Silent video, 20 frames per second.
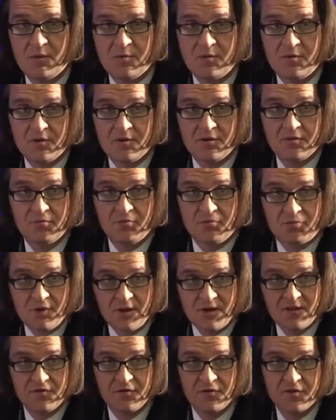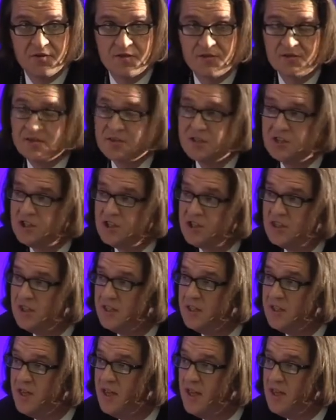American breakfast
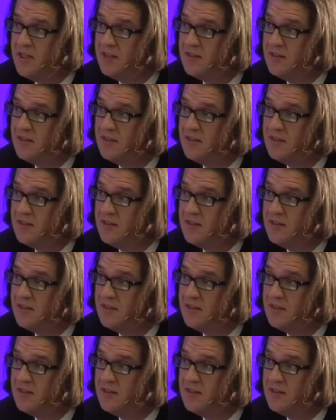chain